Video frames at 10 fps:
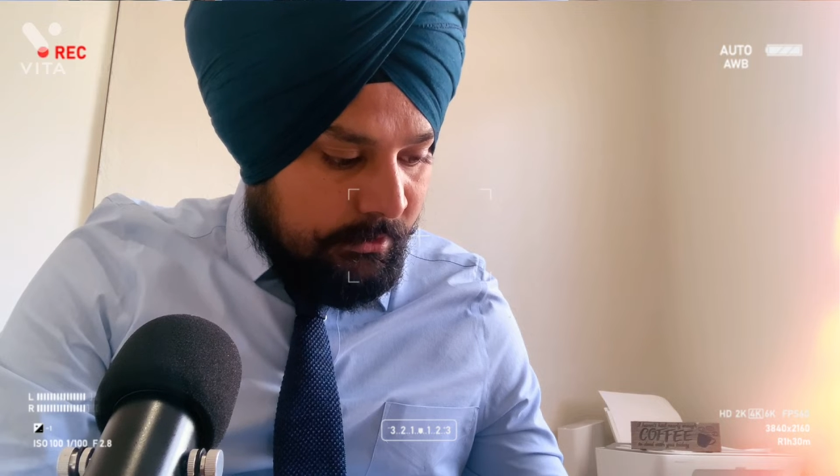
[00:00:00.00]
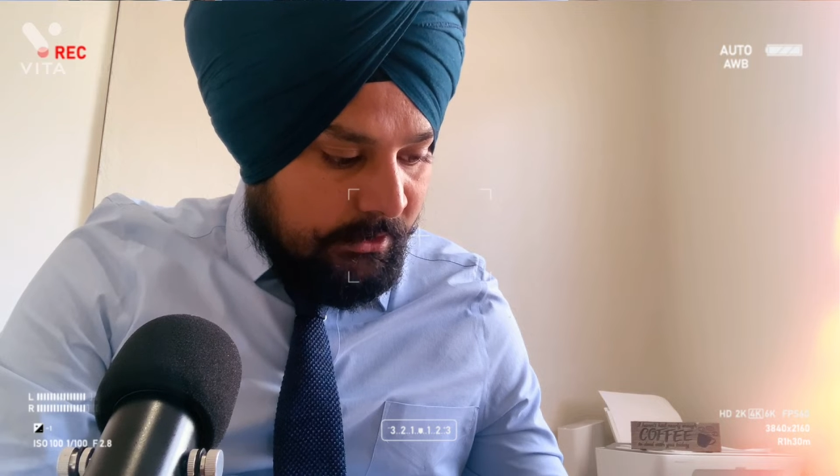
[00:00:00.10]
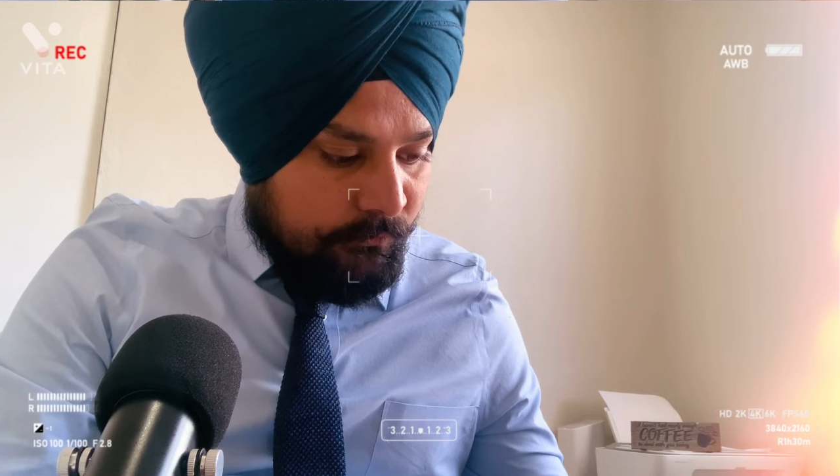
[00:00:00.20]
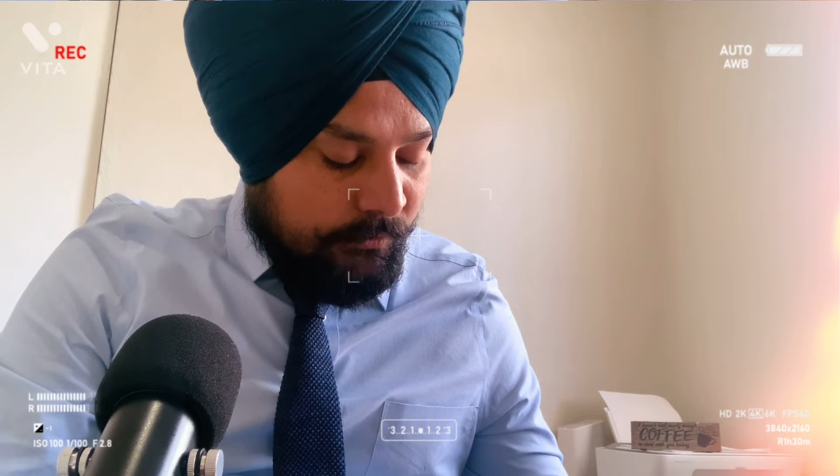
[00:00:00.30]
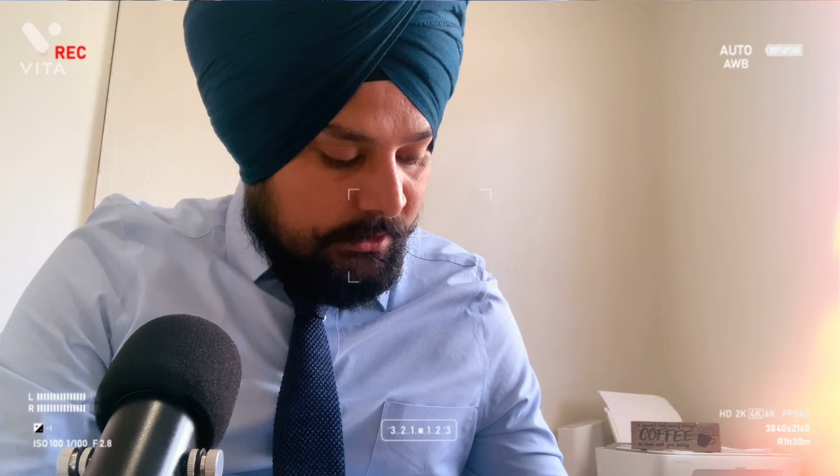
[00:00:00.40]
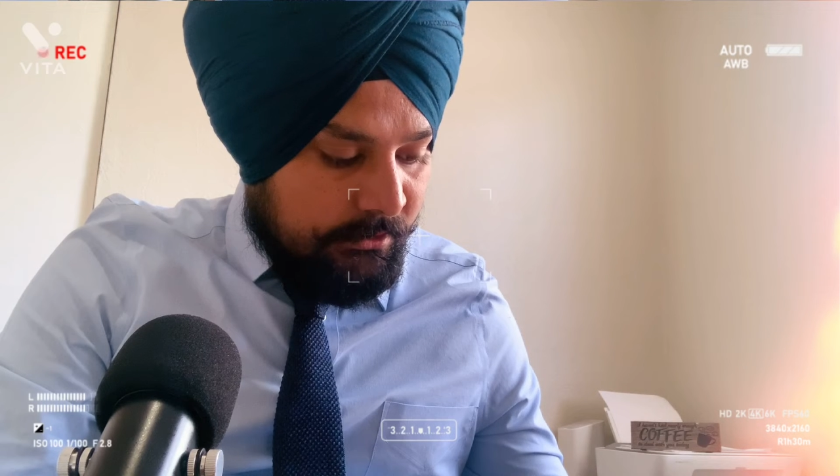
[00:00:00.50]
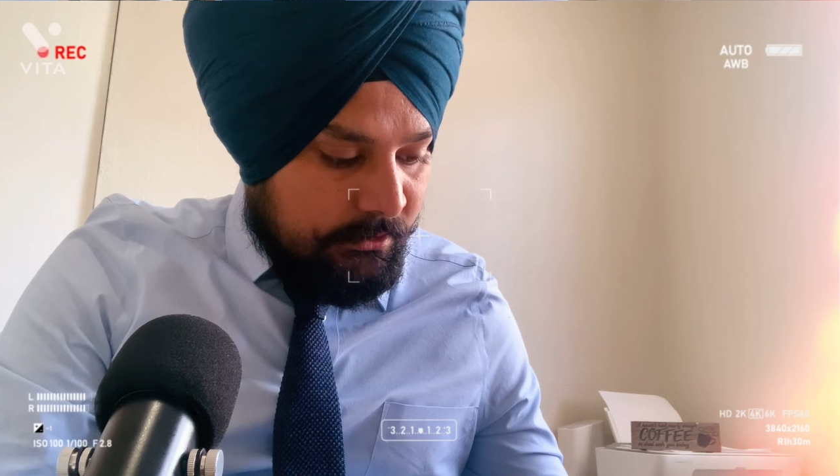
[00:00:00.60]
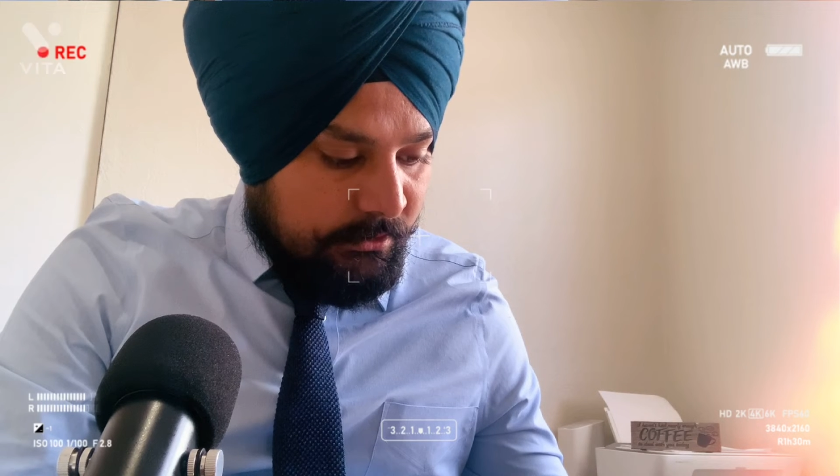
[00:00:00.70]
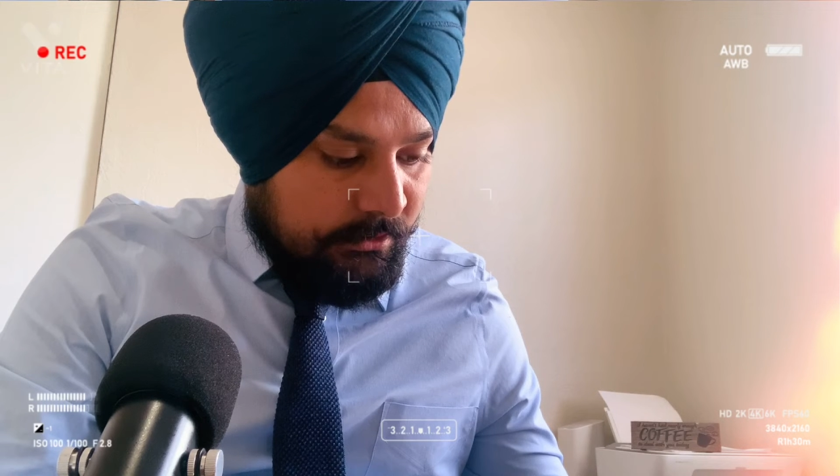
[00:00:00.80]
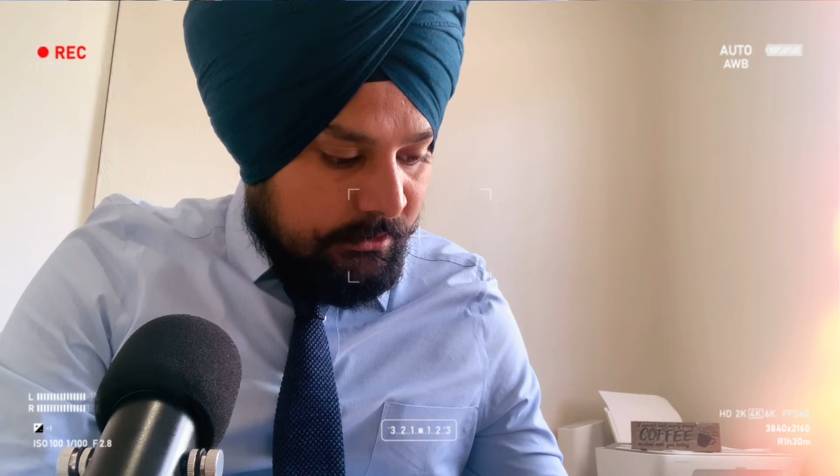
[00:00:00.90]
As we enter
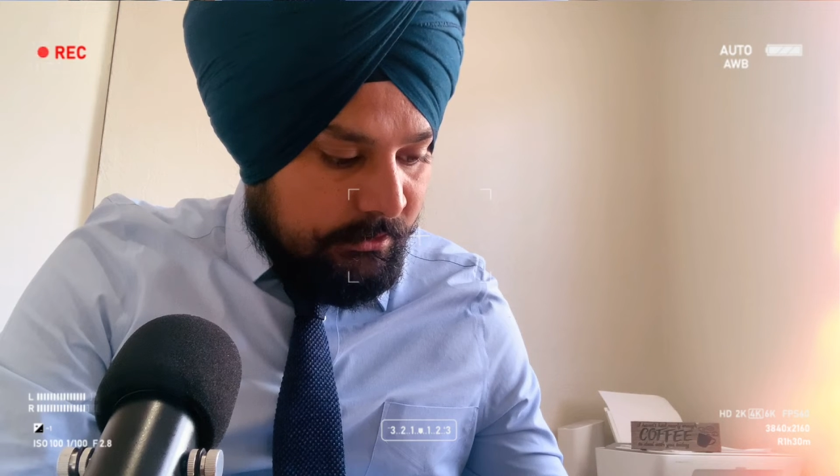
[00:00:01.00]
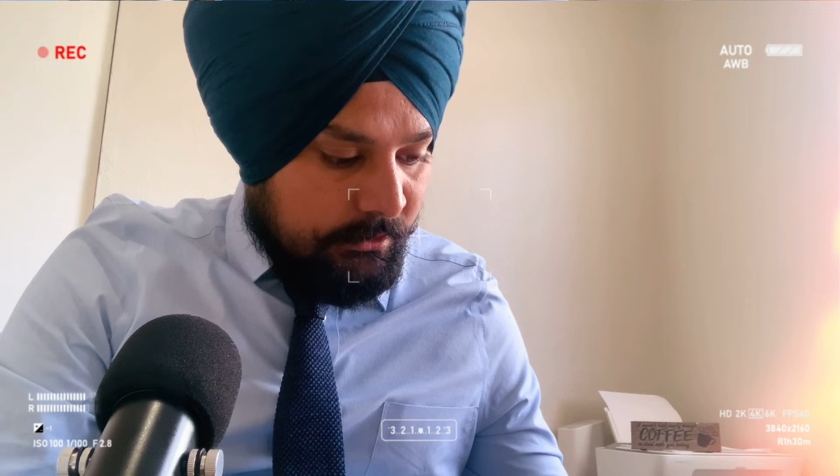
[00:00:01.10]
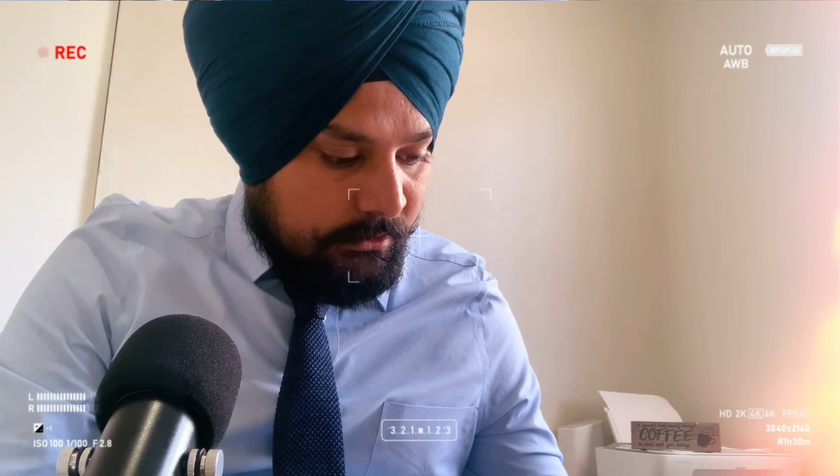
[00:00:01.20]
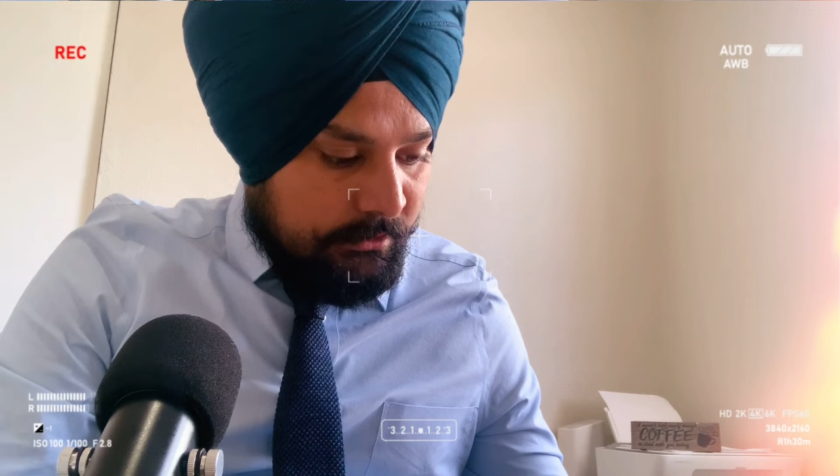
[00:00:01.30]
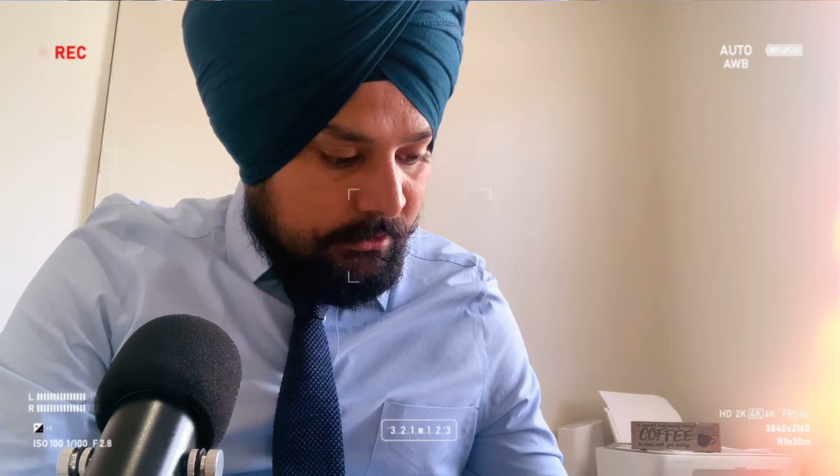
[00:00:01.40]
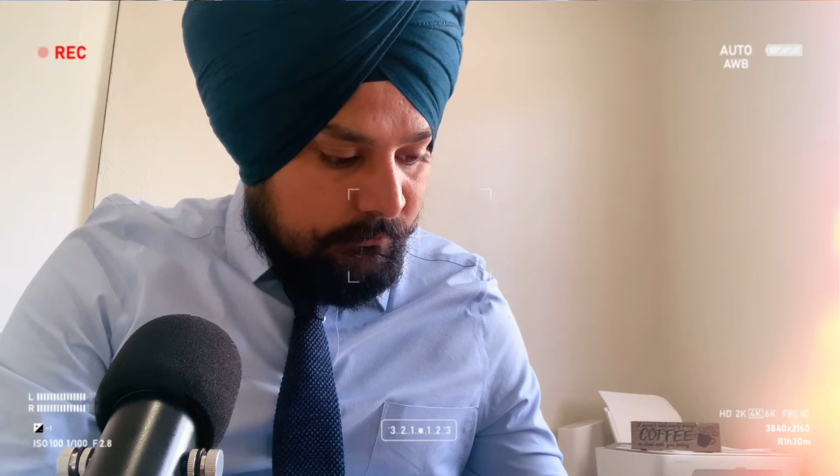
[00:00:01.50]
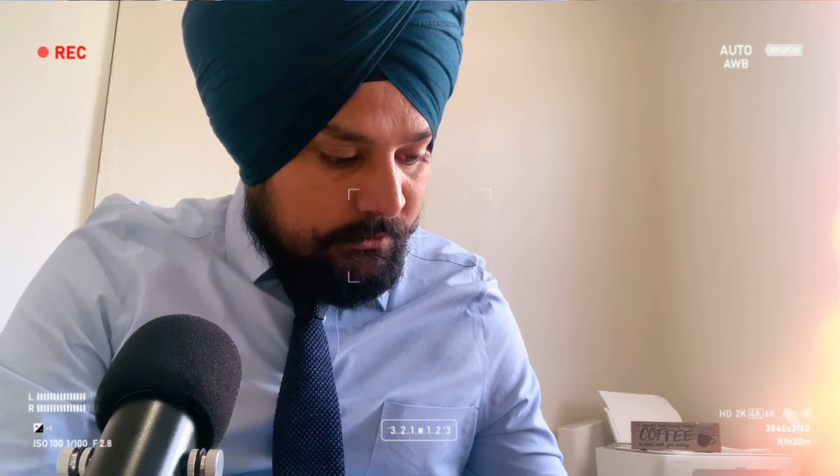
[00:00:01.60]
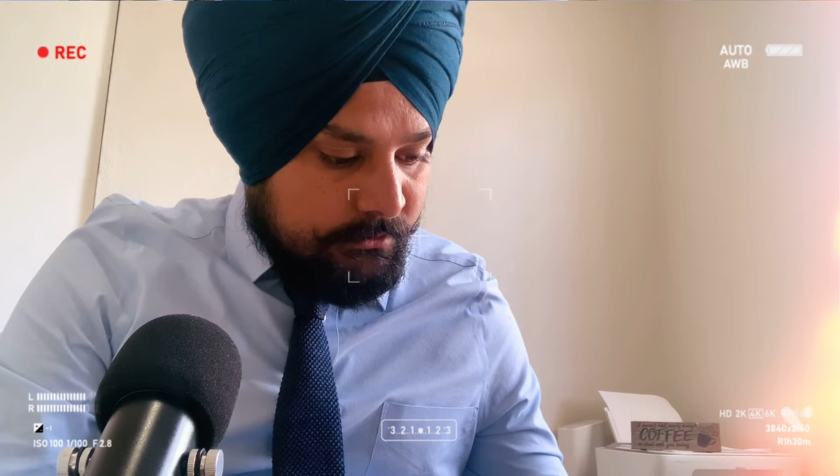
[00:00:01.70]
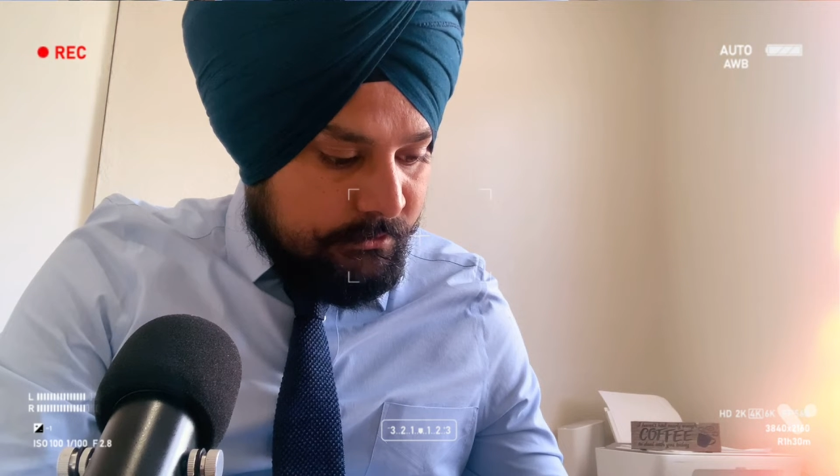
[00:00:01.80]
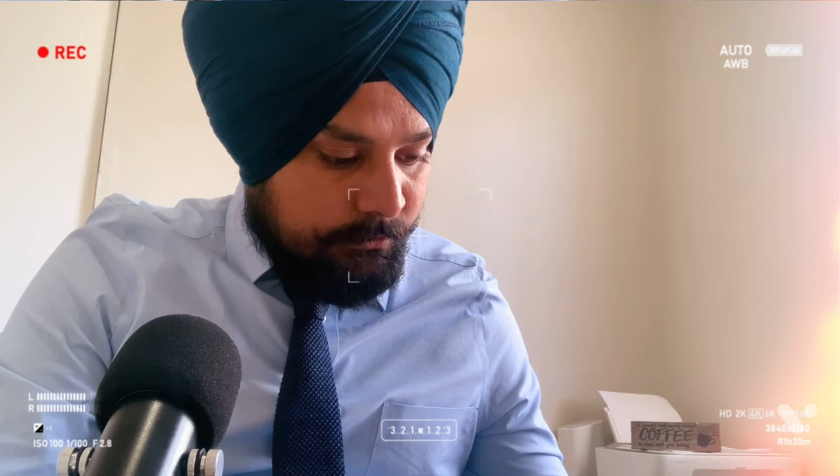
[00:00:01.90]
the
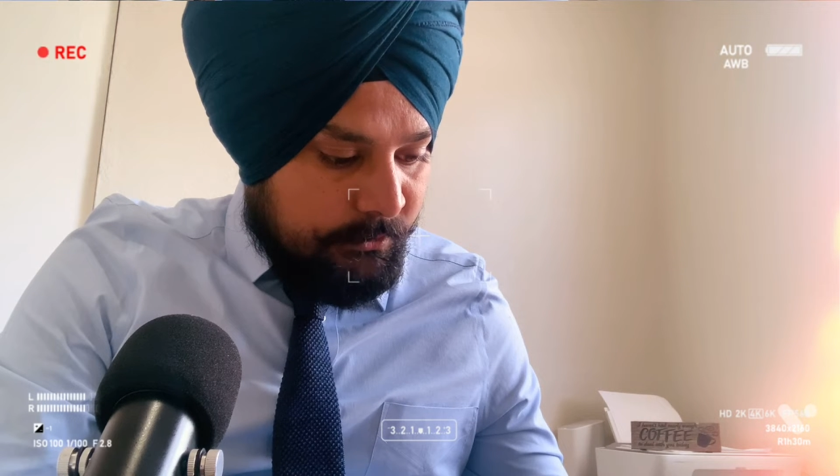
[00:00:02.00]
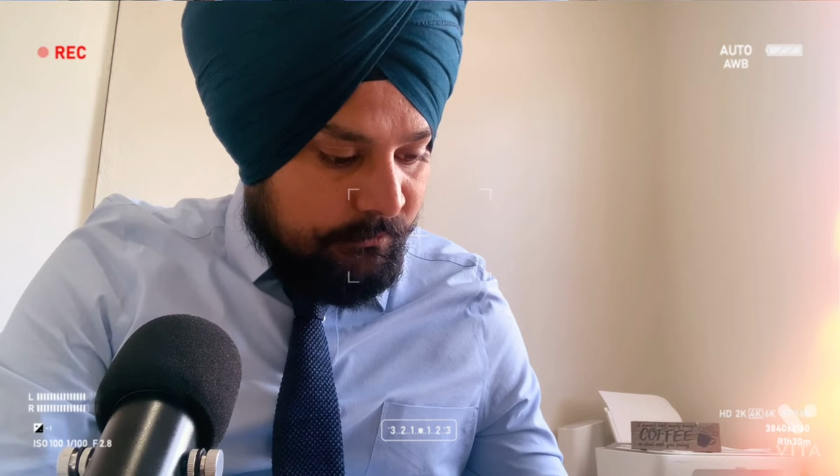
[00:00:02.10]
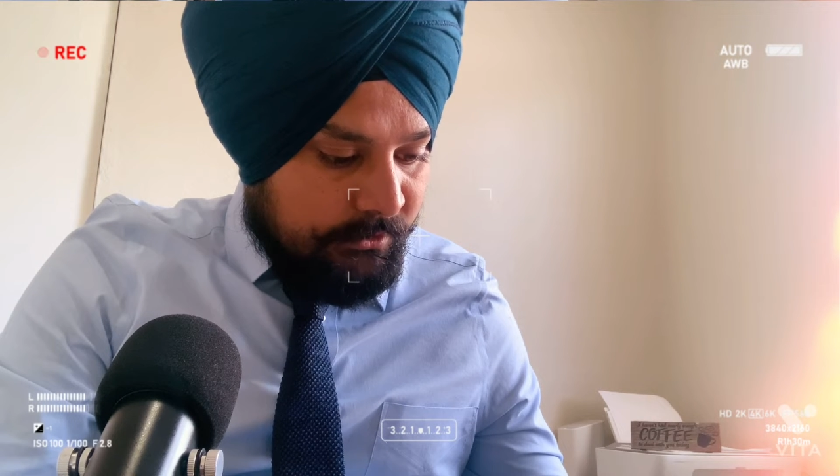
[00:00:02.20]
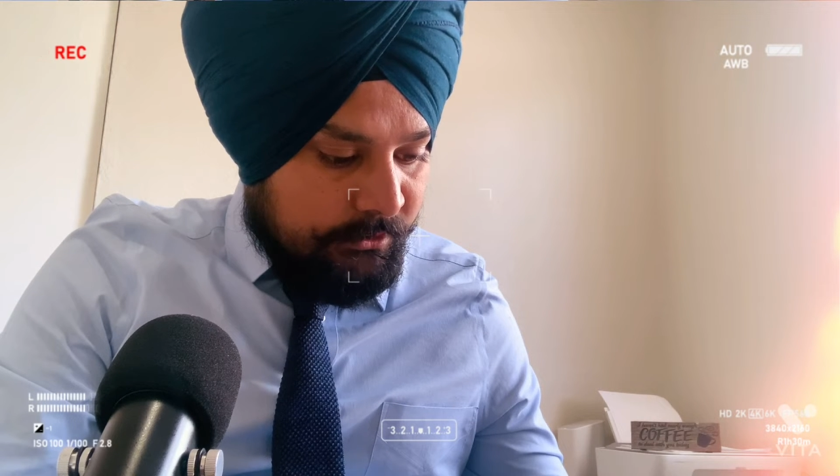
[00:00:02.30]
crevice between the